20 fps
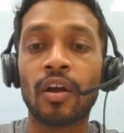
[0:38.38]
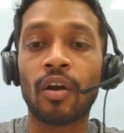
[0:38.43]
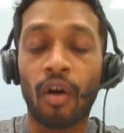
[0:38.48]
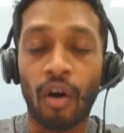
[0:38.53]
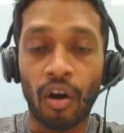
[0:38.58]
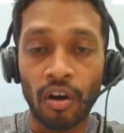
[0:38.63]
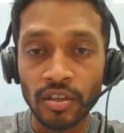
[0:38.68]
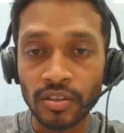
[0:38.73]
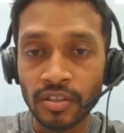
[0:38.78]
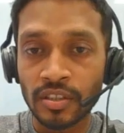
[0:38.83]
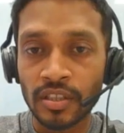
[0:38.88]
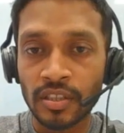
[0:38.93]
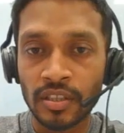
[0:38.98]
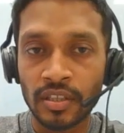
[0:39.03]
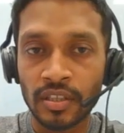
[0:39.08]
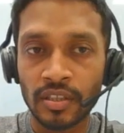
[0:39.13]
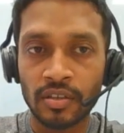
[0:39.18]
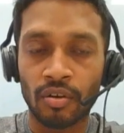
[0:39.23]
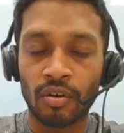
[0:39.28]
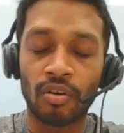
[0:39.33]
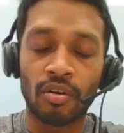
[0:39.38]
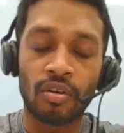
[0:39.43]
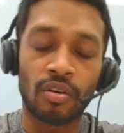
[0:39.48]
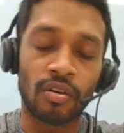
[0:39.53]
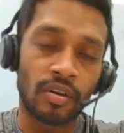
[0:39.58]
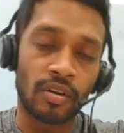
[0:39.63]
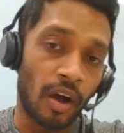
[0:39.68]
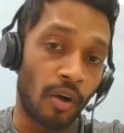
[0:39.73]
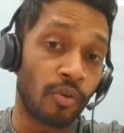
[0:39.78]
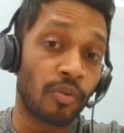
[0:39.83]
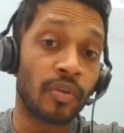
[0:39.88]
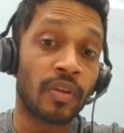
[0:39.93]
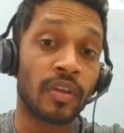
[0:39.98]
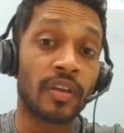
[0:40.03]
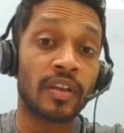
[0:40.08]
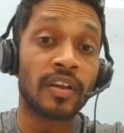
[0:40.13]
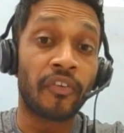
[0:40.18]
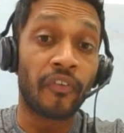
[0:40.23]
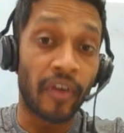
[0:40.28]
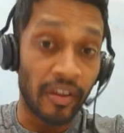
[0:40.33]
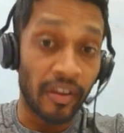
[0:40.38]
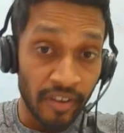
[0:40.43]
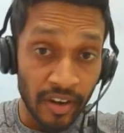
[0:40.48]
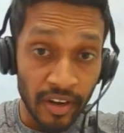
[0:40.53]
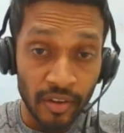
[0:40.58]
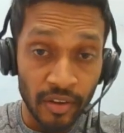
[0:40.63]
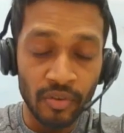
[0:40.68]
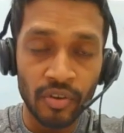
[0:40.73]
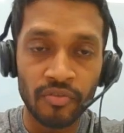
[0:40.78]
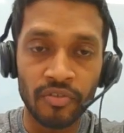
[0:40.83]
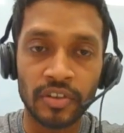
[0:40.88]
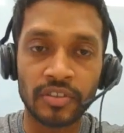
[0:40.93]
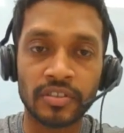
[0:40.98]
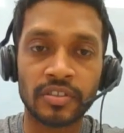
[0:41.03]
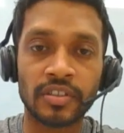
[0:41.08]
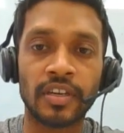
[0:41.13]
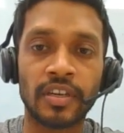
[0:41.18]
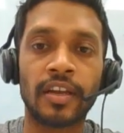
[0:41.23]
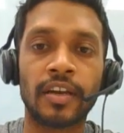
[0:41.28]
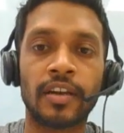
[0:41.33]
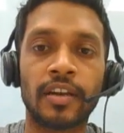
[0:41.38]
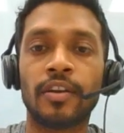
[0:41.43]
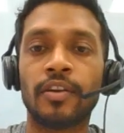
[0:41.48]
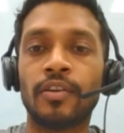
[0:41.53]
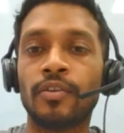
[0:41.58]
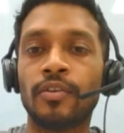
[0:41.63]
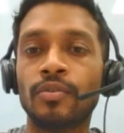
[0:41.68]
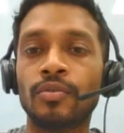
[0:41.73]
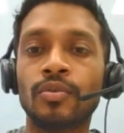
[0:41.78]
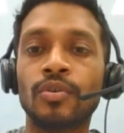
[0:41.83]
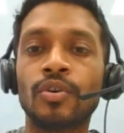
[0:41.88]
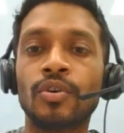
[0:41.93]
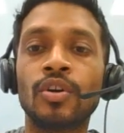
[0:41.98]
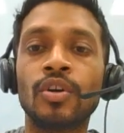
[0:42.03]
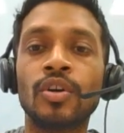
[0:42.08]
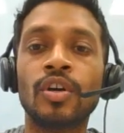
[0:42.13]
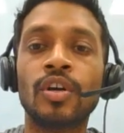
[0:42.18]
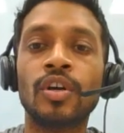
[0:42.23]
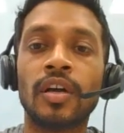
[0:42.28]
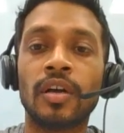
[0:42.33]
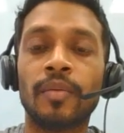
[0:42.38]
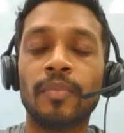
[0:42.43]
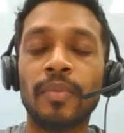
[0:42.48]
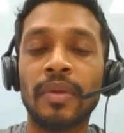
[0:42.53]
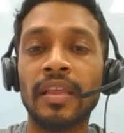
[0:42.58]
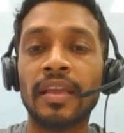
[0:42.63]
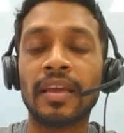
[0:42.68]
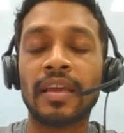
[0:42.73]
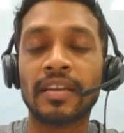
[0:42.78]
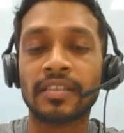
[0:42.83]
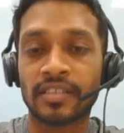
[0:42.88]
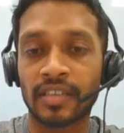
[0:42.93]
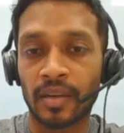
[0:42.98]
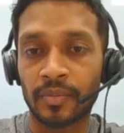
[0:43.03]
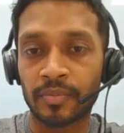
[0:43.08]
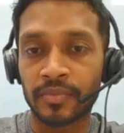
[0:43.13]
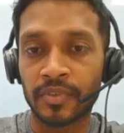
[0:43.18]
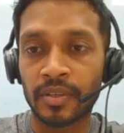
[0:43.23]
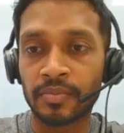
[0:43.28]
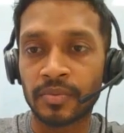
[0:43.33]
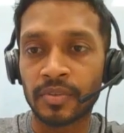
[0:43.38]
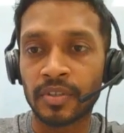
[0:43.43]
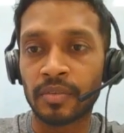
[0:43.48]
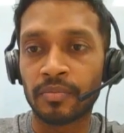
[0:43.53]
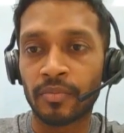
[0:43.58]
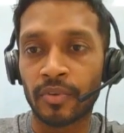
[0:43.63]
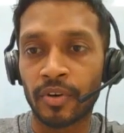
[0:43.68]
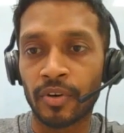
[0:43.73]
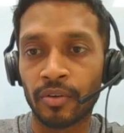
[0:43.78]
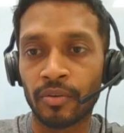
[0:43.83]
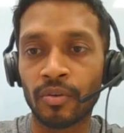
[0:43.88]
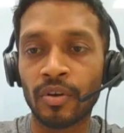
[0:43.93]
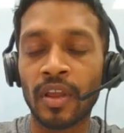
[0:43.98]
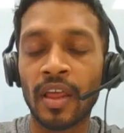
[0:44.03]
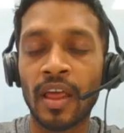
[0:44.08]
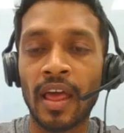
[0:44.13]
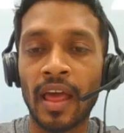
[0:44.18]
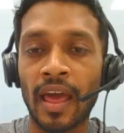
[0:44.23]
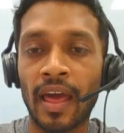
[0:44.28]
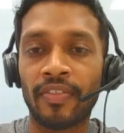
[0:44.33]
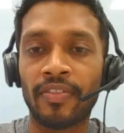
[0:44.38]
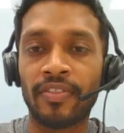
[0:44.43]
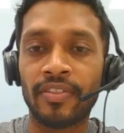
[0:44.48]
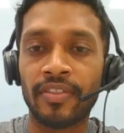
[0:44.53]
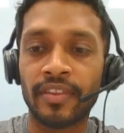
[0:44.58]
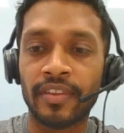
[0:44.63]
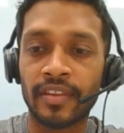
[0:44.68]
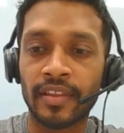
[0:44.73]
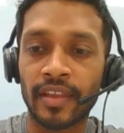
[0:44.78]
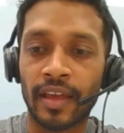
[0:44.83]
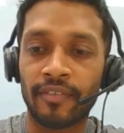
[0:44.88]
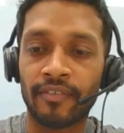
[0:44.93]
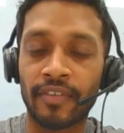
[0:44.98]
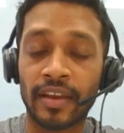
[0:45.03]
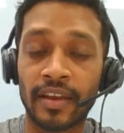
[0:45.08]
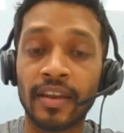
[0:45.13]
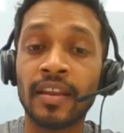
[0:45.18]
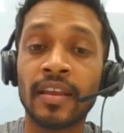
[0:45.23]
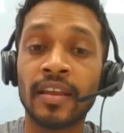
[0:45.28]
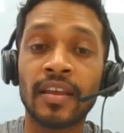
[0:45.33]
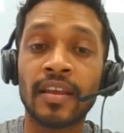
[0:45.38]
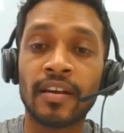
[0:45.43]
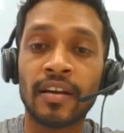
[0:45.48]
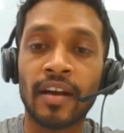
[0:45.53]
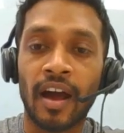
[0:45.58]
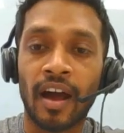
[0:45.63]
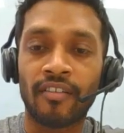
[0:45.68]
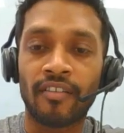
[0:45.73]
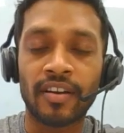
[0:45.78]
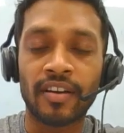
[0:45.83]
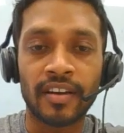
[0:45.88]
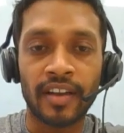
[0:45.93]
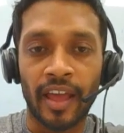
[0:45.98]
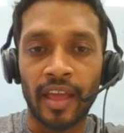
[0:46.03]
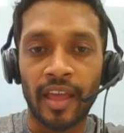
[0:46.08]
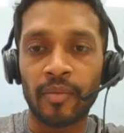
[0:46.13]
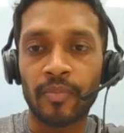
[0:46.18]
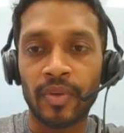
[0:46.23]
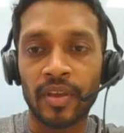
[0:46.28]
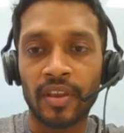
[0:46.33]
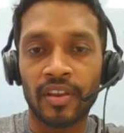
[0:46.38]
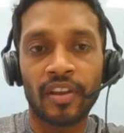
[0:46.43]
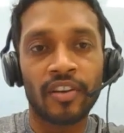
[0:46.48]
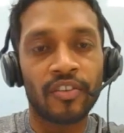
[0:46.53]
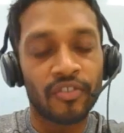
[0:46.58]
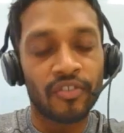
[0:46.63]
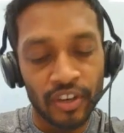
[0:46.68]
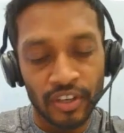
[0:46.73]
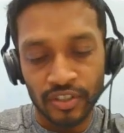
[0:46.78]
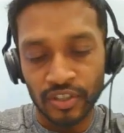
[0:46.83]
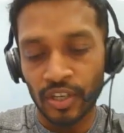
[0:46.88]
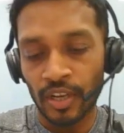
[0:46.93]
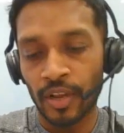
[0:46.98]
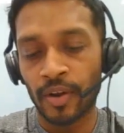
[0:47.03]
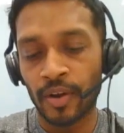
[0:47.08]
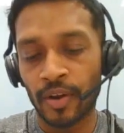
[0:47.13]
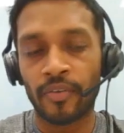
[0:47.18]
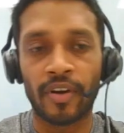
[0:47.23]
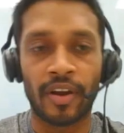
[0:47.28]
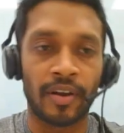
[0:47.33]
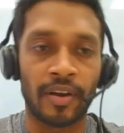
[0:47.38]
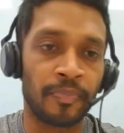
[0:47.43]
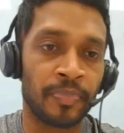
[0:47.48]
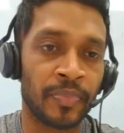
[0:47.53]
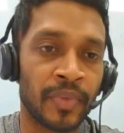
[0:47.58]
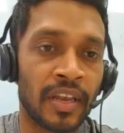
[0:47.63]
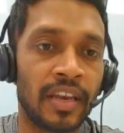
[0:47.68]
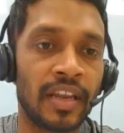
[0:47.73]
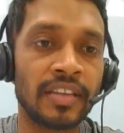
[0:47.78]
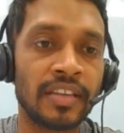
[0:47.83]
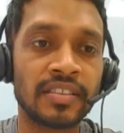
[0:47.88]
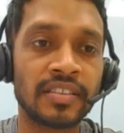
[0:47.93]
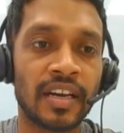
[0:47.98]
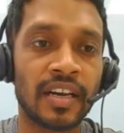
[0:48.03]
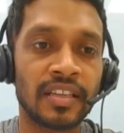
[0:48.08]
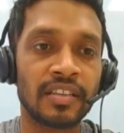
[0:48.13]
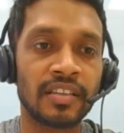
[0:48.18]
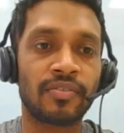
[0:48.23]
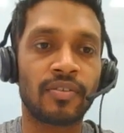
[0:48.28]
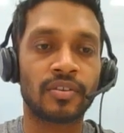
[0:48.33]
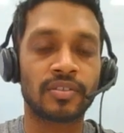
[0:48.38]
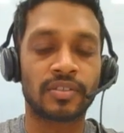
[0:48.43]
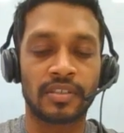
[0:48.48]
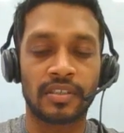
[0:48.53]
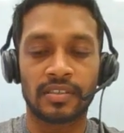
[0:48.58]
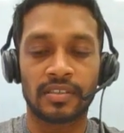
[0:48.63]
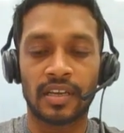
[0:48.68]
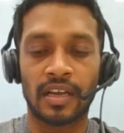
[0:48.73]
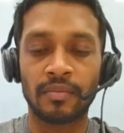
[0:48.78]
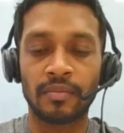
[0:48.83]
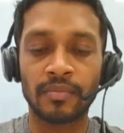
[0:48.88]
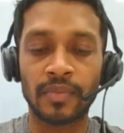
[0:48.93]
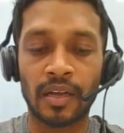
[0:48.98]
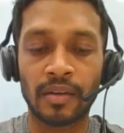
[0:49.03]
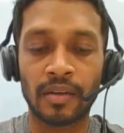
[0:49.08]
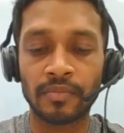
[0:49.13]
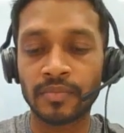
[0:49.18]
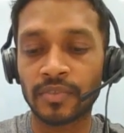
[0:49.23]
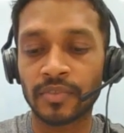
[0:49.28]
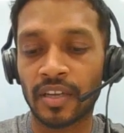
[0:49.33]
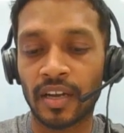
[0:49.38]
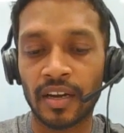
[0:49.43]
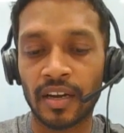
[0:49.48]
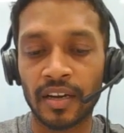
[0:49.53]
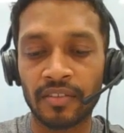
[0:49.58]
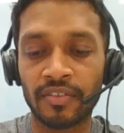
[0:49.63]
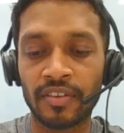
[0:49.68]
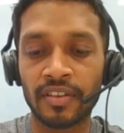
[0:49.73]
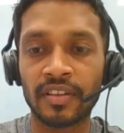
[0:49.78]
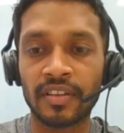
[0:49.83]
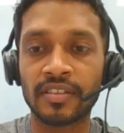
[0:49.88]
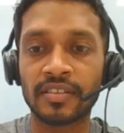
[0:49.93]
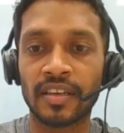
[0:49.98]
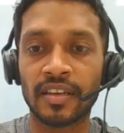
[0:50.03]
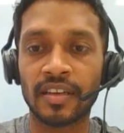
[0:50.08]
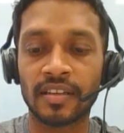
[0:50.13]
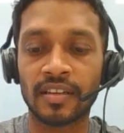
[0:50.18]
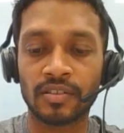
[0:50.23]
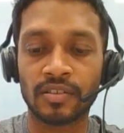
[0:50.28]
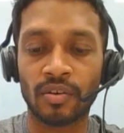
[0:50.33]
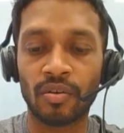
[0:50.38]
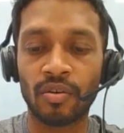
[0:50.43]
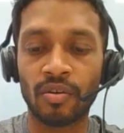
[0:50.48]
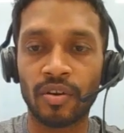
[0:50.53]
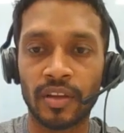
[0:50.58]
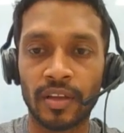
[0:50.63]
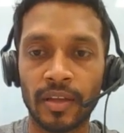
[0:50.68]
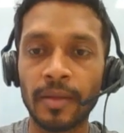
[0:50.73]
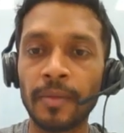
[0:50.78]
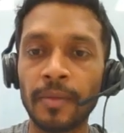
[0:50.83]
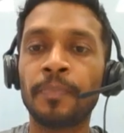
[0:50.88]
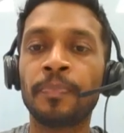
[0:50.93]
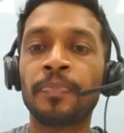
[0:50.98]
cost or how to incur revenue which related to billing and subscription module at when our time period reached. Right, let's start the process. I'm starting with the sales order.